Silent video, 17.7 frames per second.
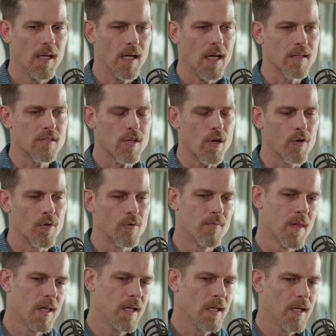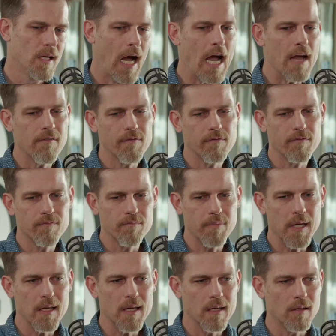And so I've
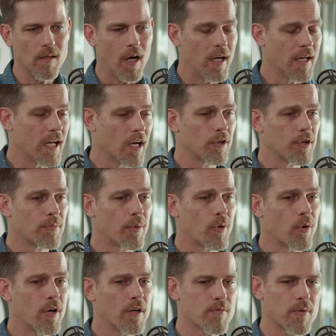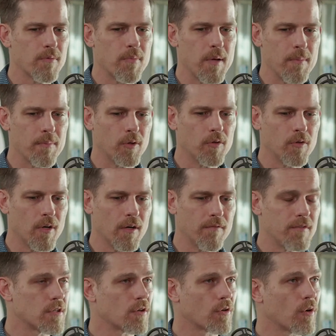been on elder boards with people who
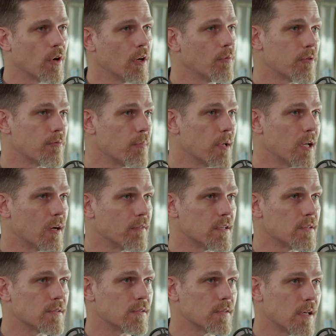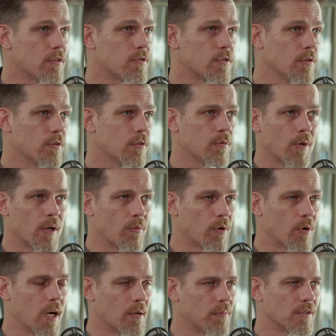have disagreed with me on this issue, and we
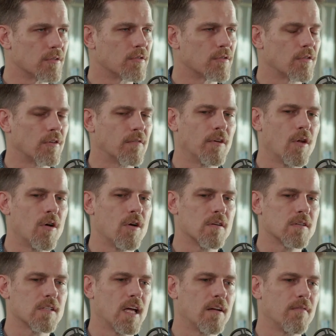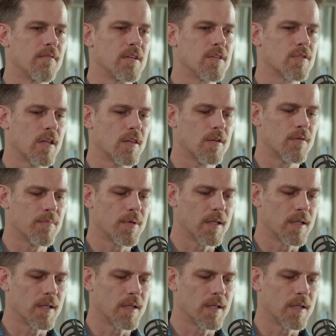were able to serve alongside of each other.